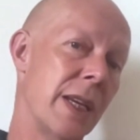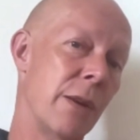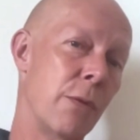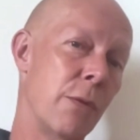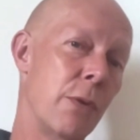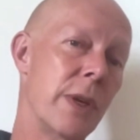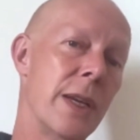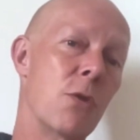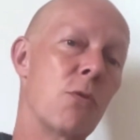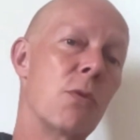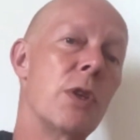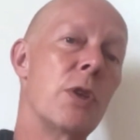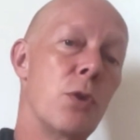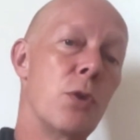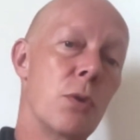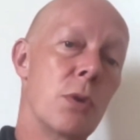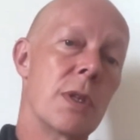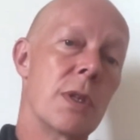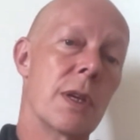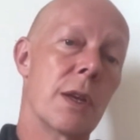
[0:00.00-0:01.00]
If you can
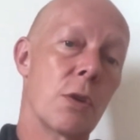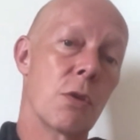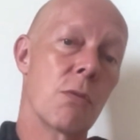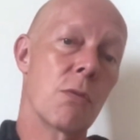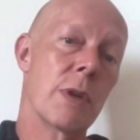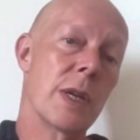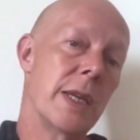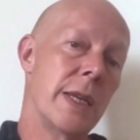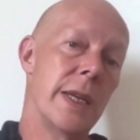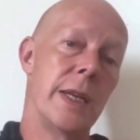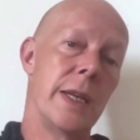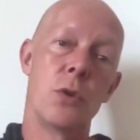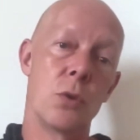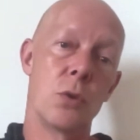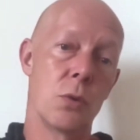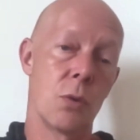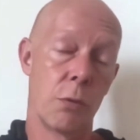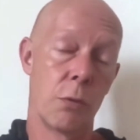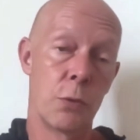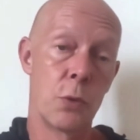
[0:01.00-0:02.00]
reduce that already
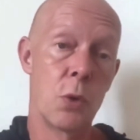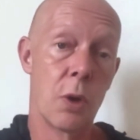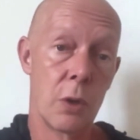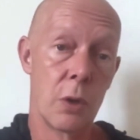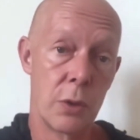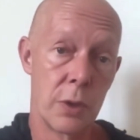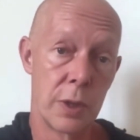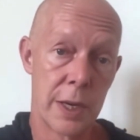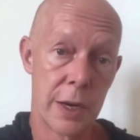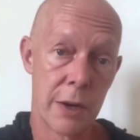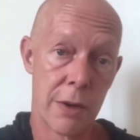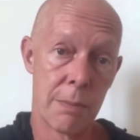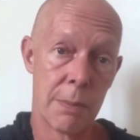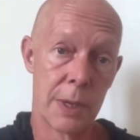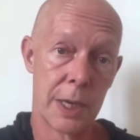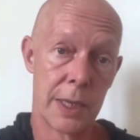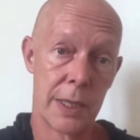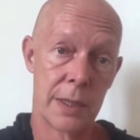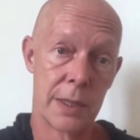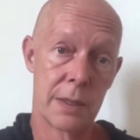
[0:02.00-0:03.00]
to a few hundred
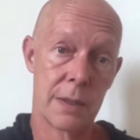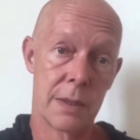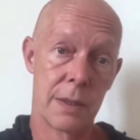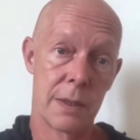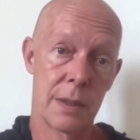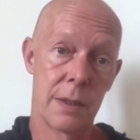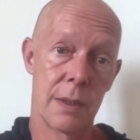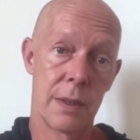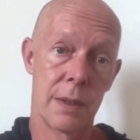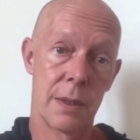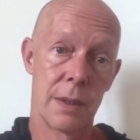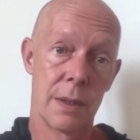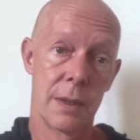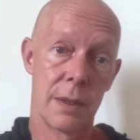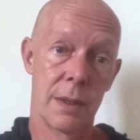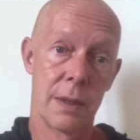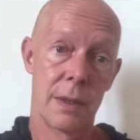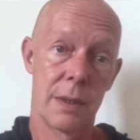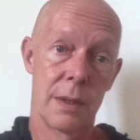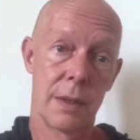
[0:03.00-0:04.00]
terabytes,
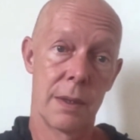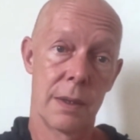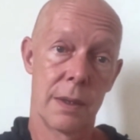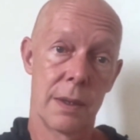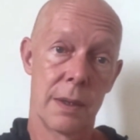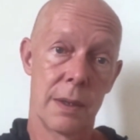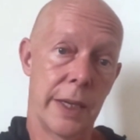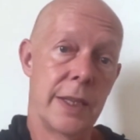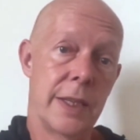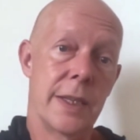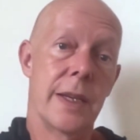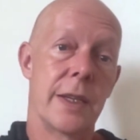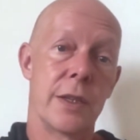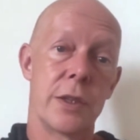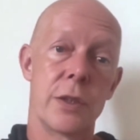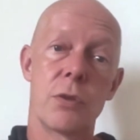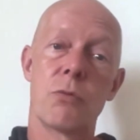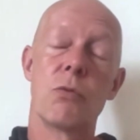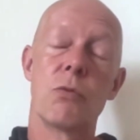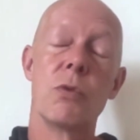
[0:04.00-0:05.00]

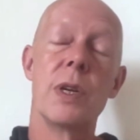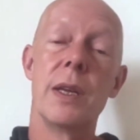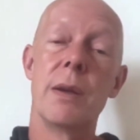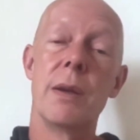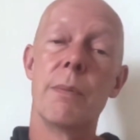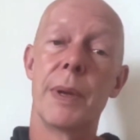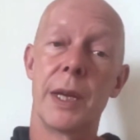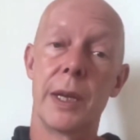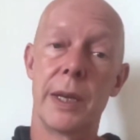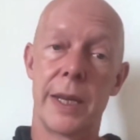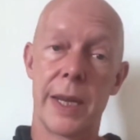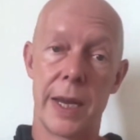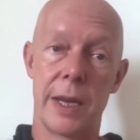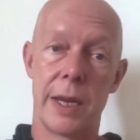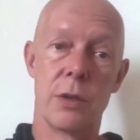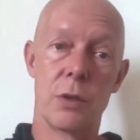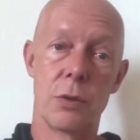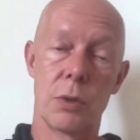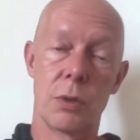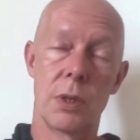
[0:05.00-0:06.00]
it's really a big
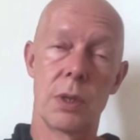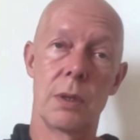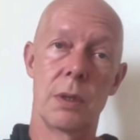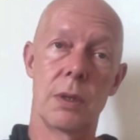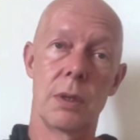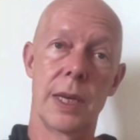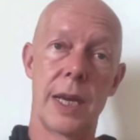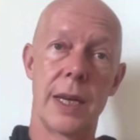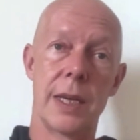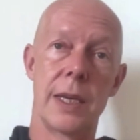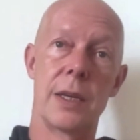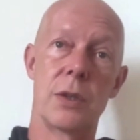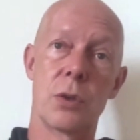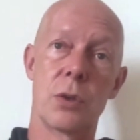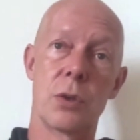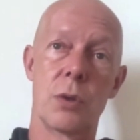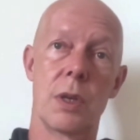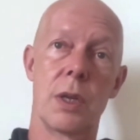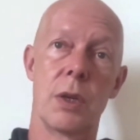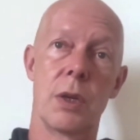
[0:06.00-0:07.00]
gain. So that is
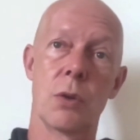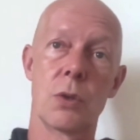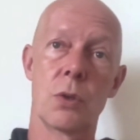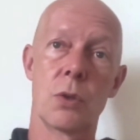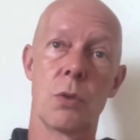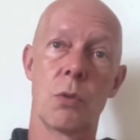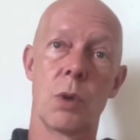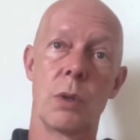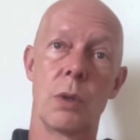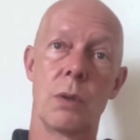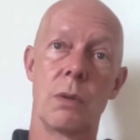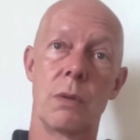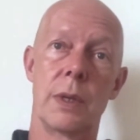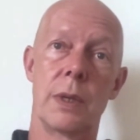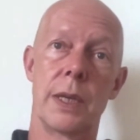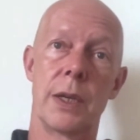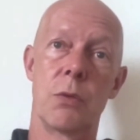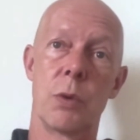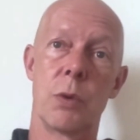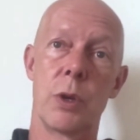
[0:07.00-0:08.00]
certainly also one
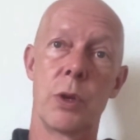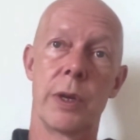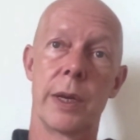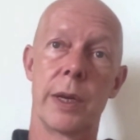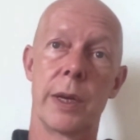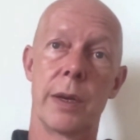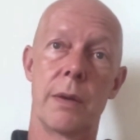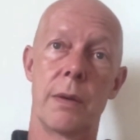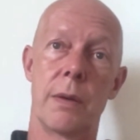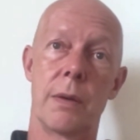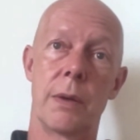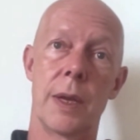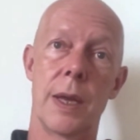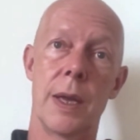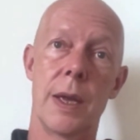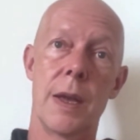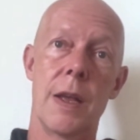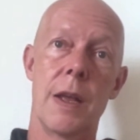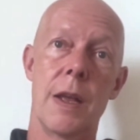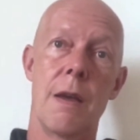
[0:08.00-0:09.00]
thing where you can.
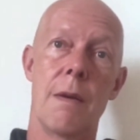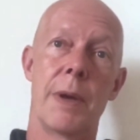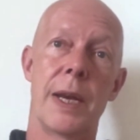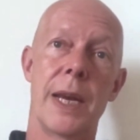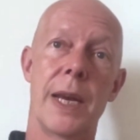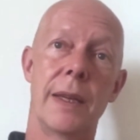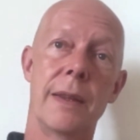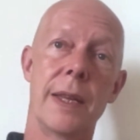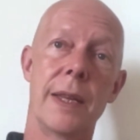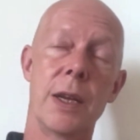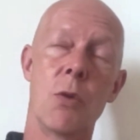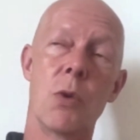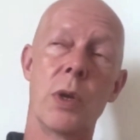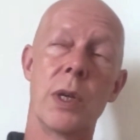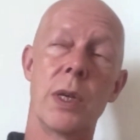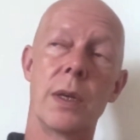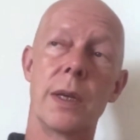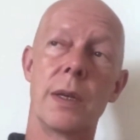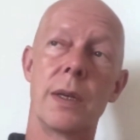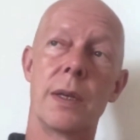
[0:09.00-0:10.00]
But I think
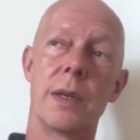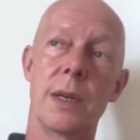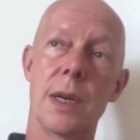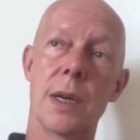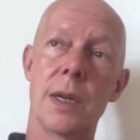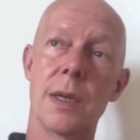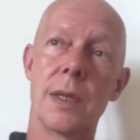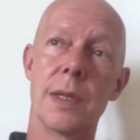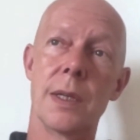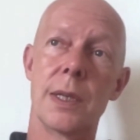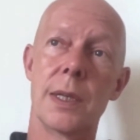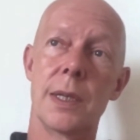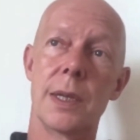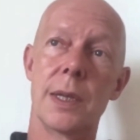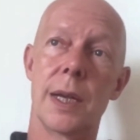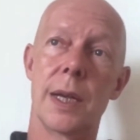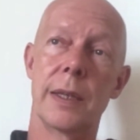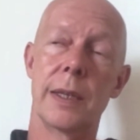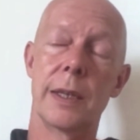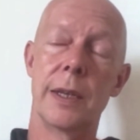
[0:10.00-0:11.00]
what it does
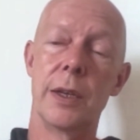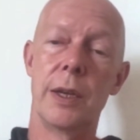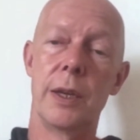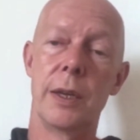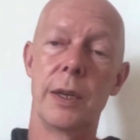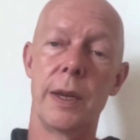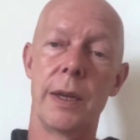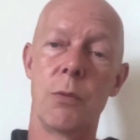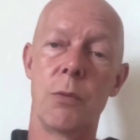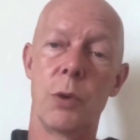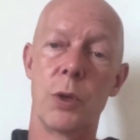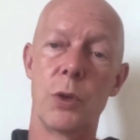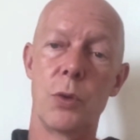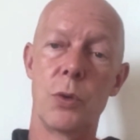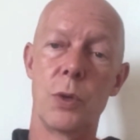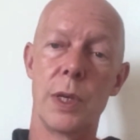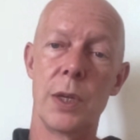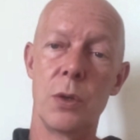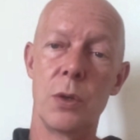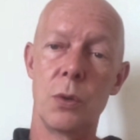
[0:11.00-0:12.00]
is, I think what
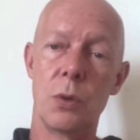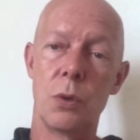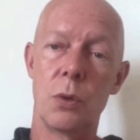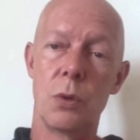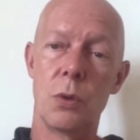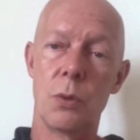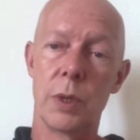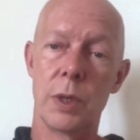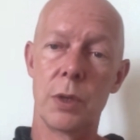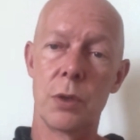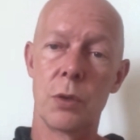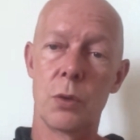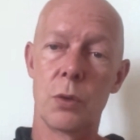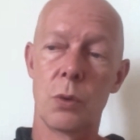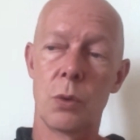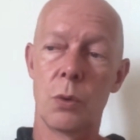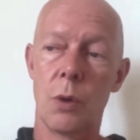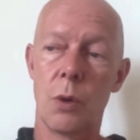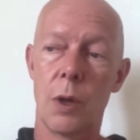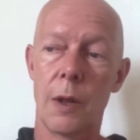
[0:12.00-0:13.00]
you need to do is
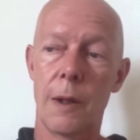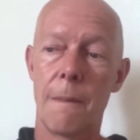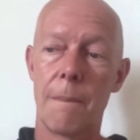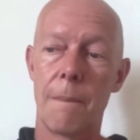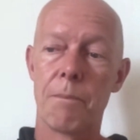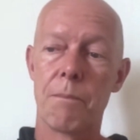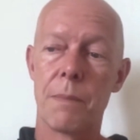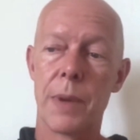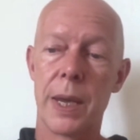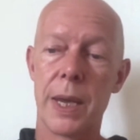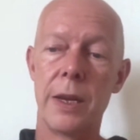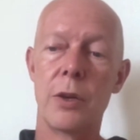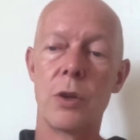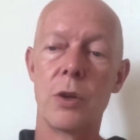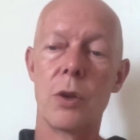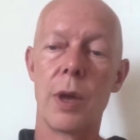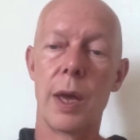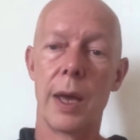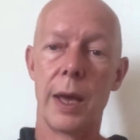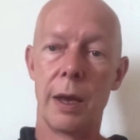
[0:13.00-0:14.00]
to make
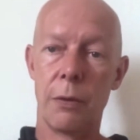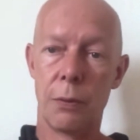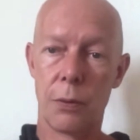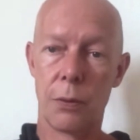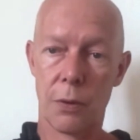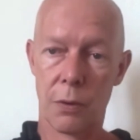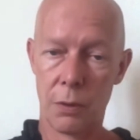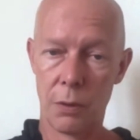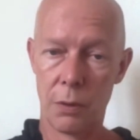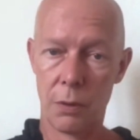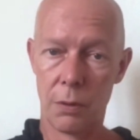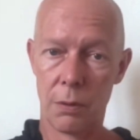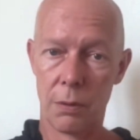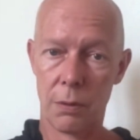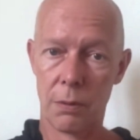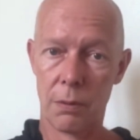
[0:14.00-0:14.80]
the effort